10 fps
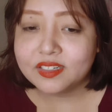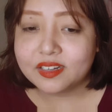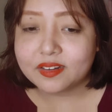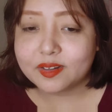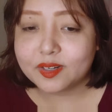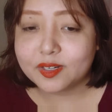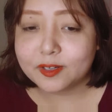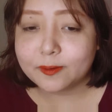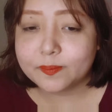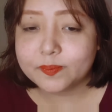
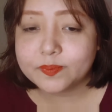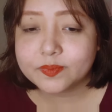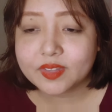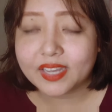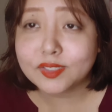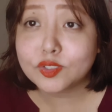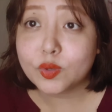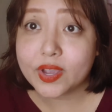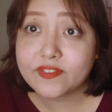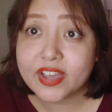I don't know
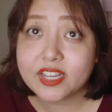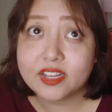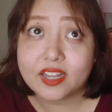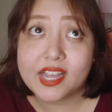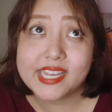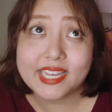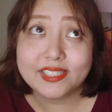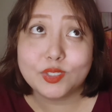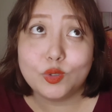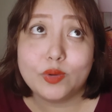if I
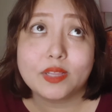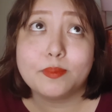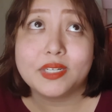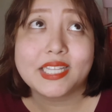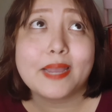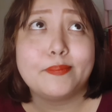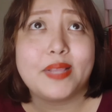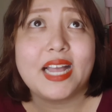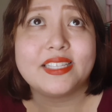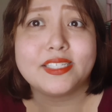can do it, but I'm
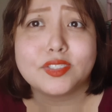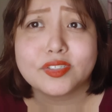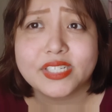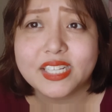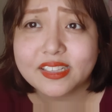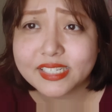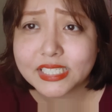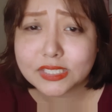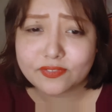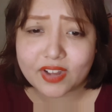planning to read at
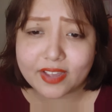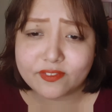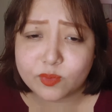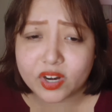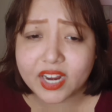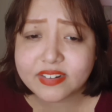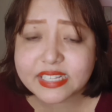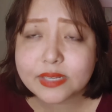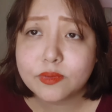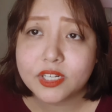least 5 more. I
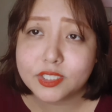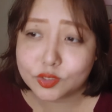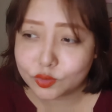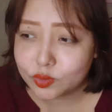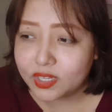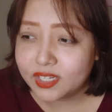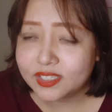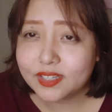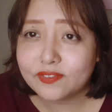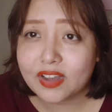really want to
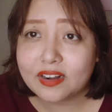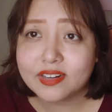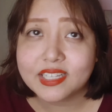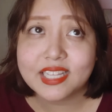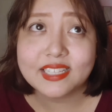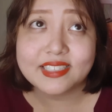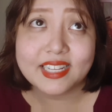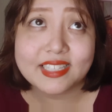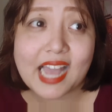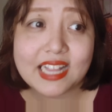devour that
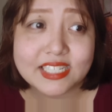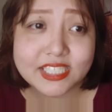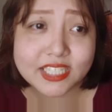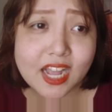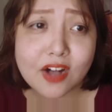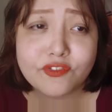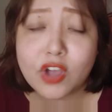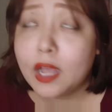NetGalley shelf,